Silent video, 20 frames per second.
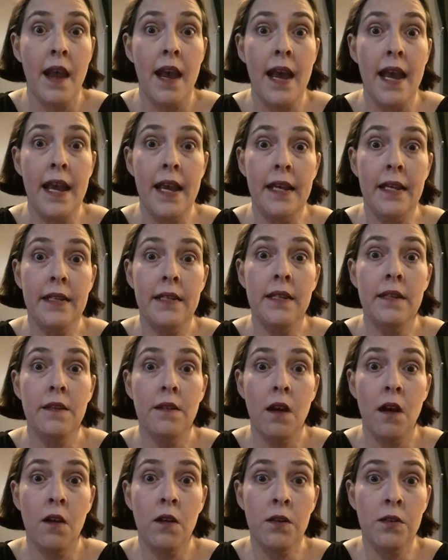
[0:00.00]
And
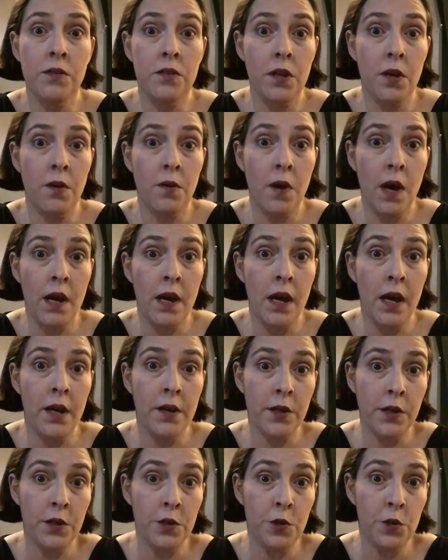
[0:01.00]
also
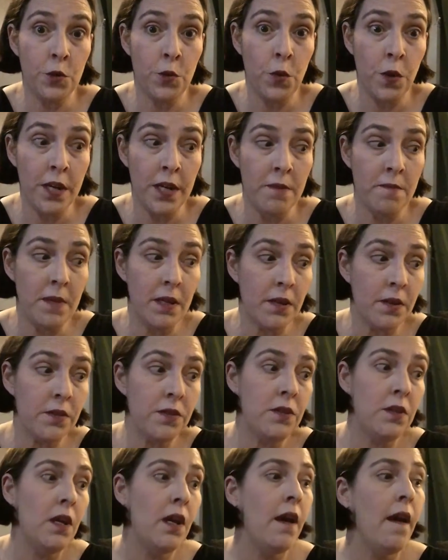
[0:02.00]
120
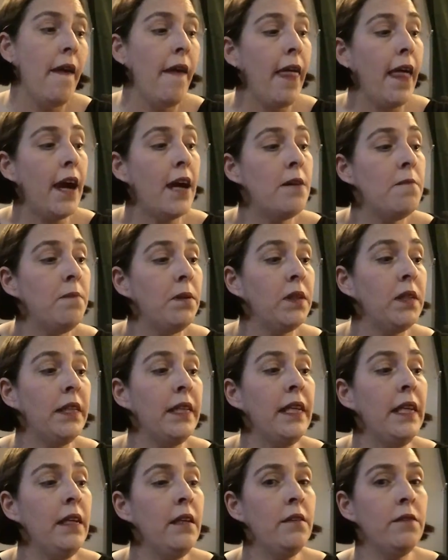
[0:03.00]
mils, I
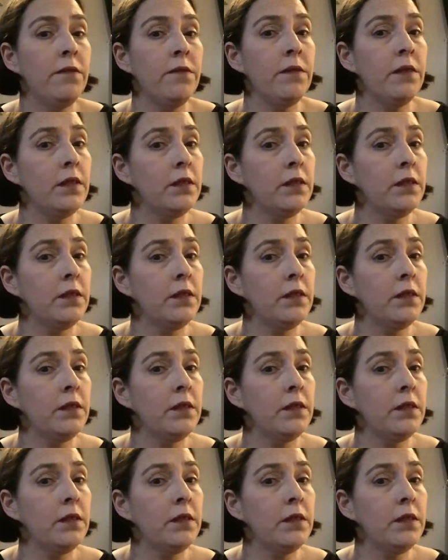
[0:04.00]
believe,